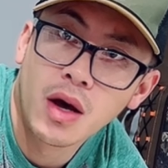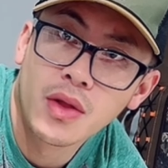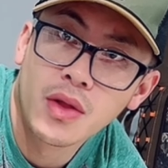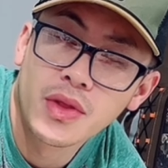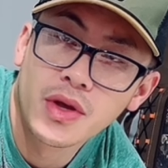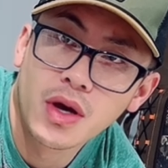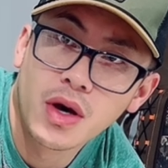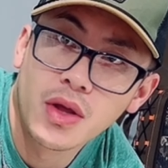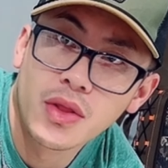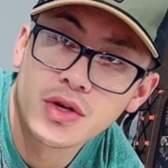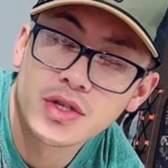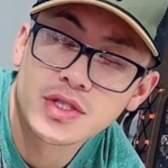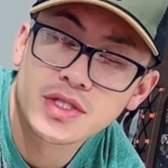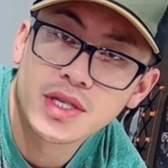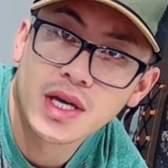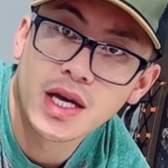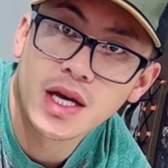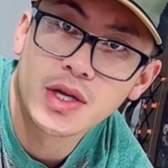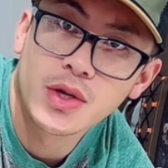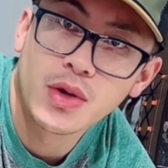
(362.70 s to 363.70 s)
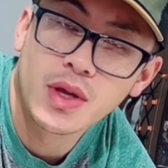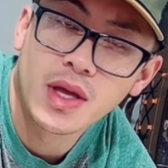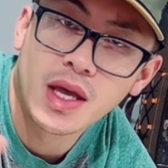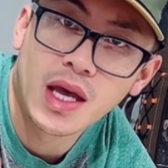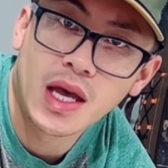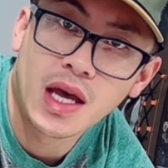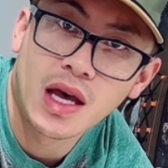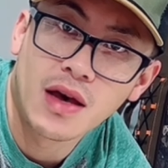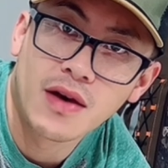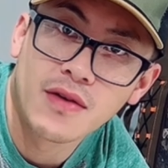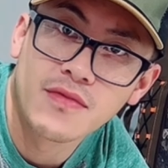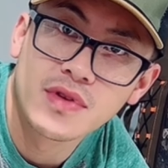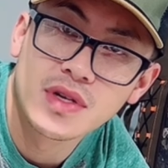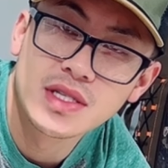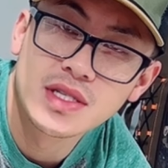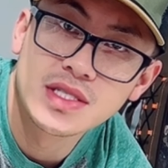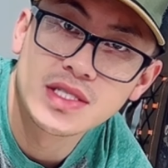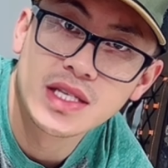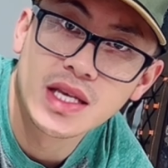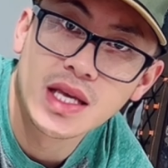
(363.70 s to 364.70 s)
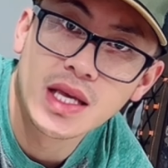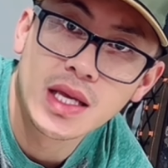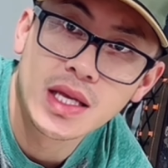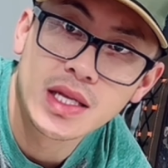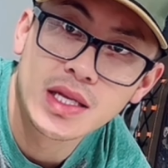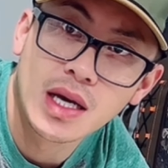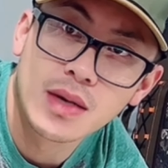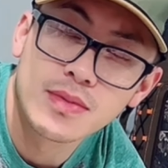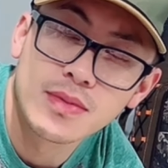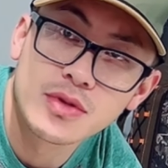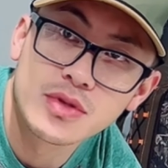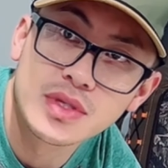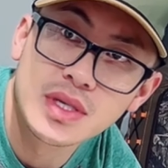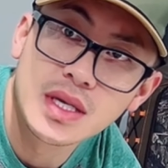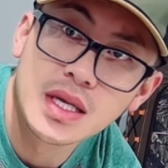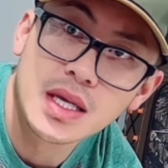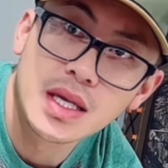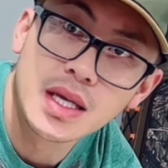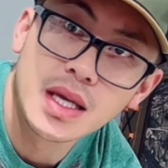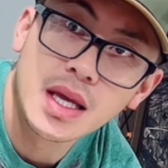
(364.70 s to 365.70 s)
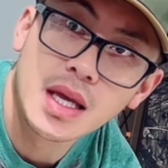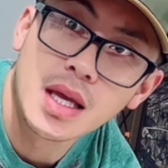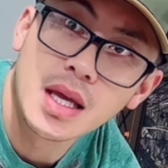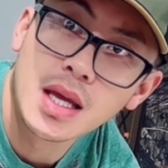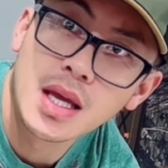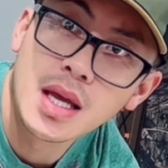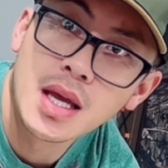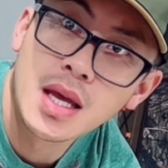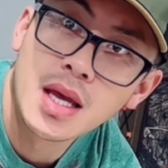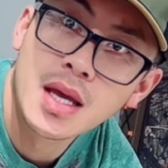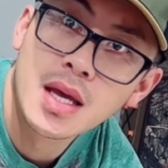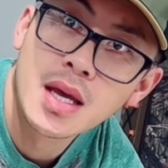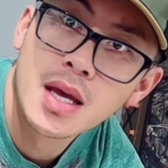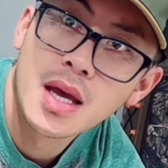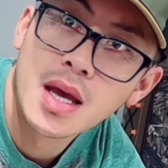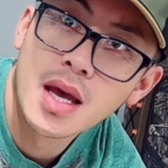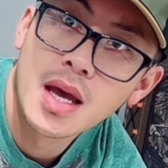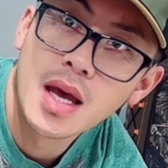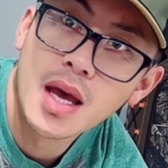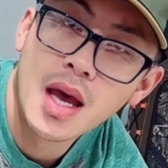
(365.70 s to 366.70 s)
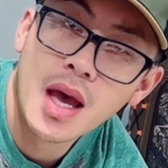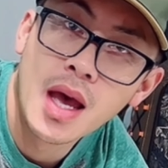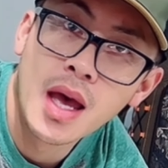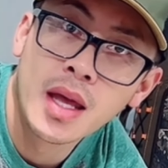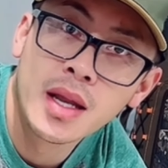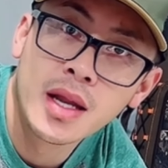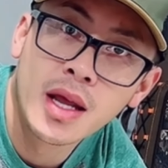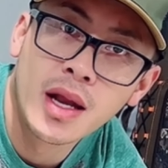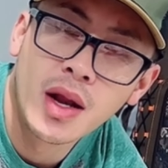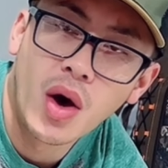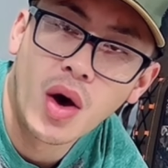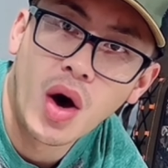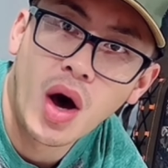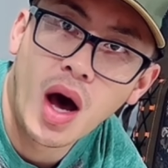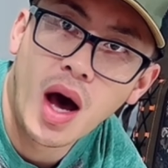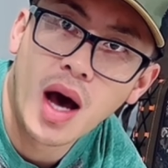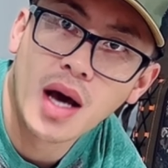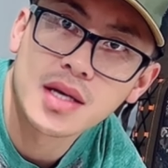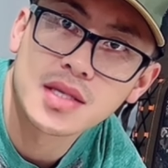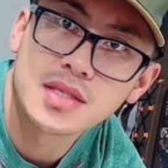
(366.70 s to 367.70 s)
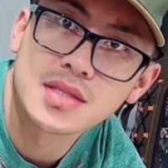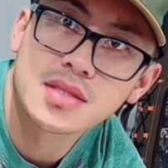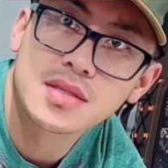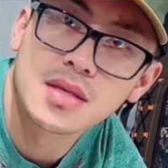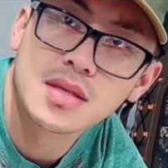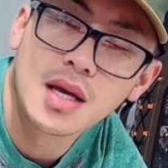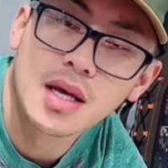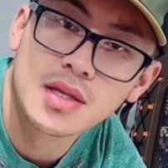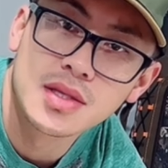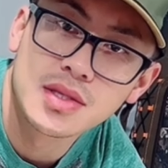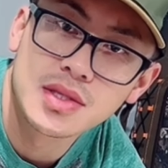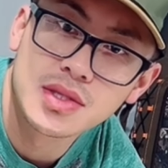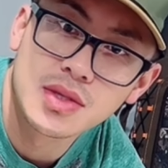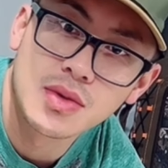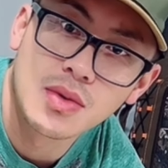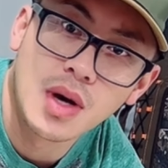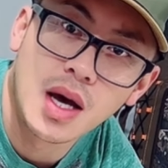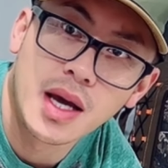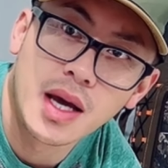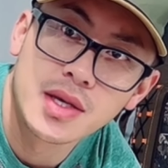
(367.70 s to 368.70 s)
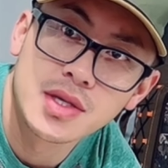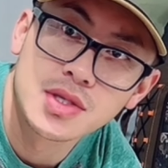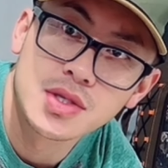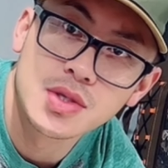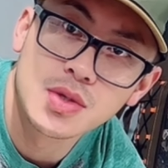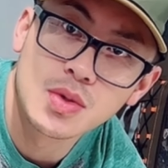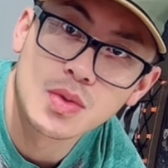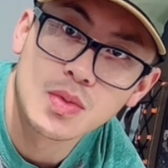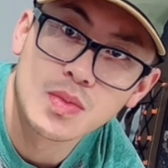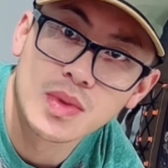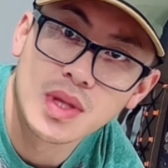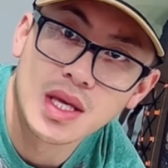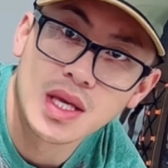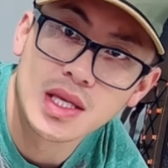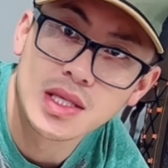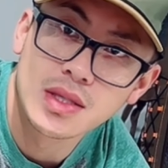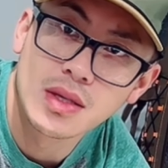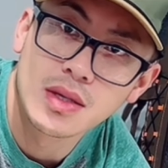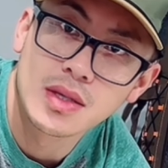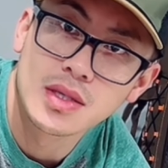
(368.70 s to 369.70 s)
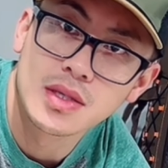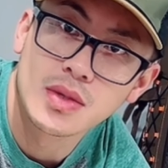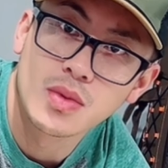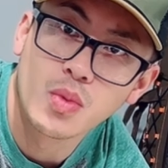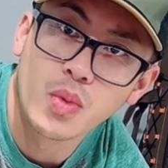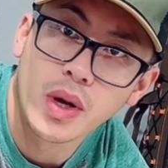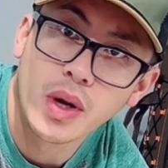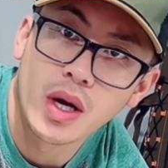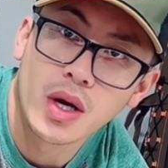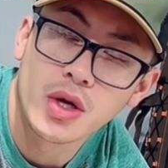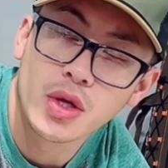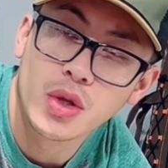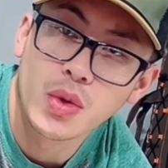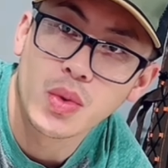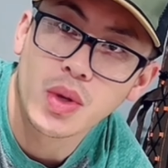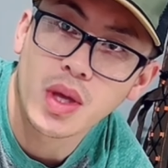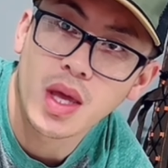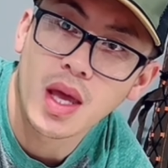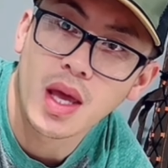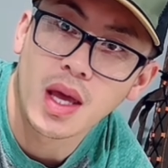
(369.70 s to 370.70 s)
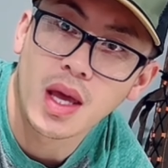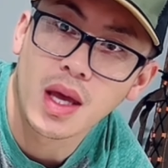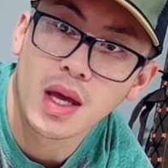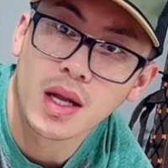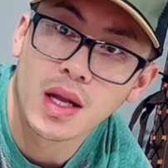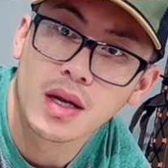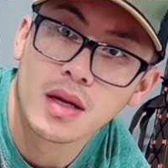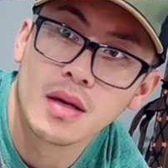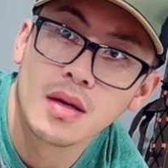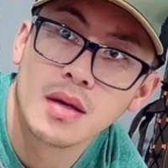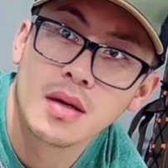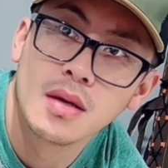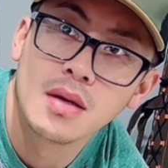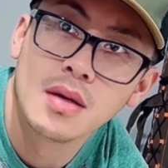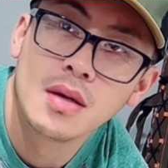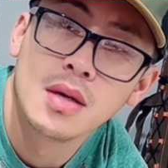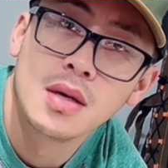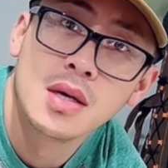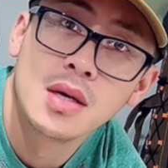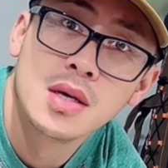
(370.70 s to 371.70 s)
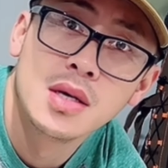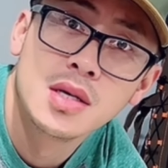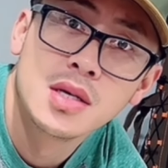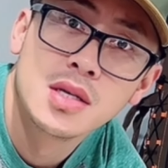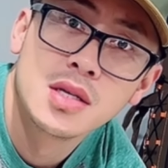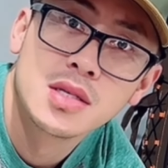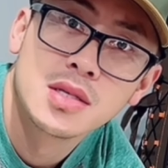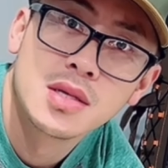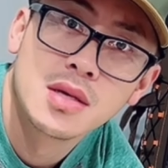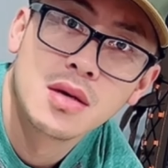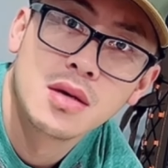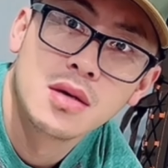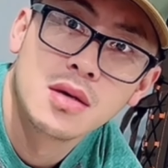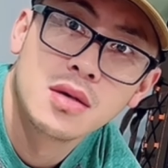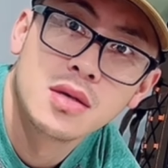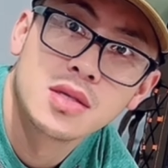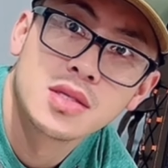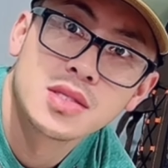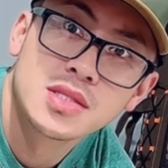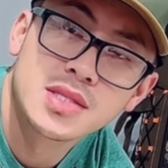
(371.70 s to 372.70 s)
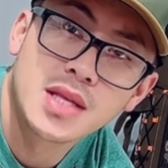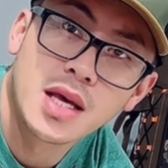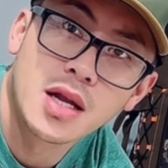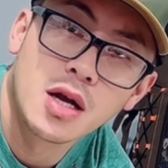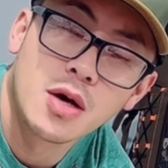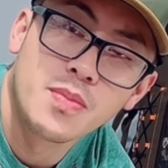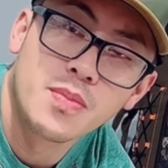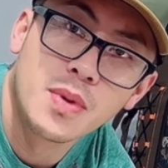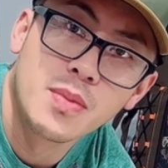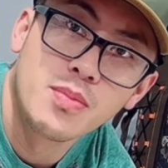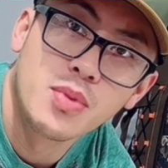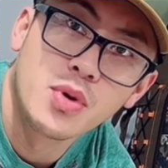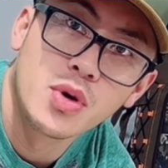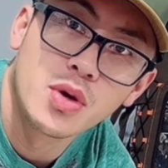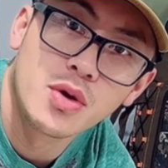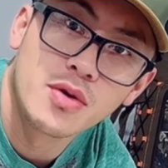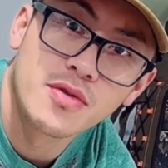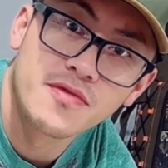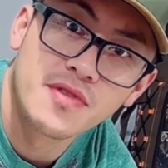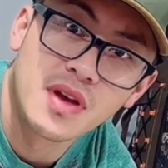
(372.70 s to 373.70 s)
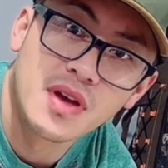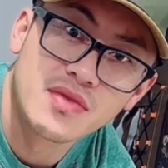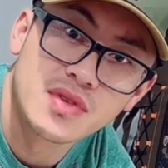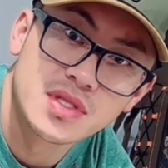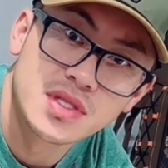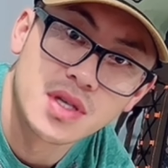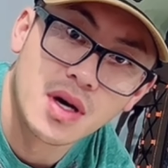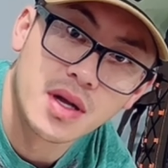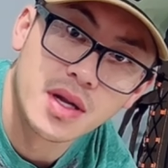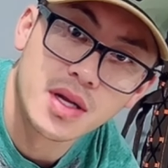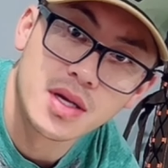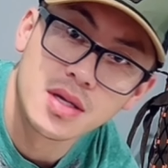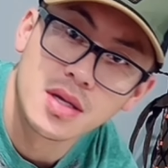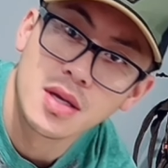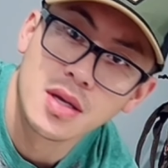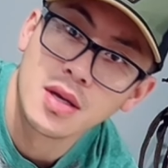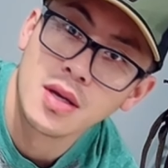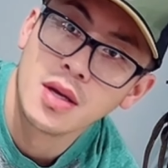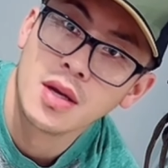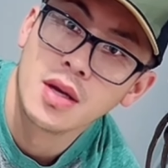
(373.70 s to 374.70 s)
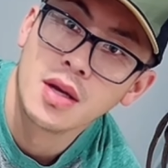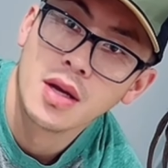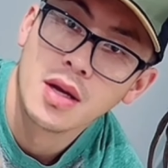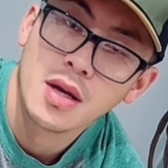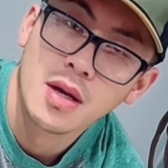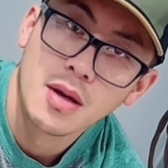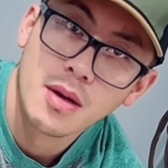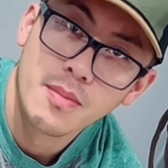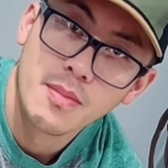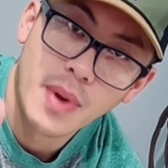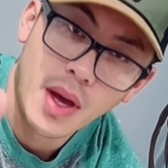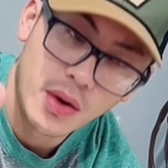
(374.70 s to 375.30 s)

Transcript: on the other side you have D, double D, and an ox. And so I assume these are where you can set up and put your favorites on it.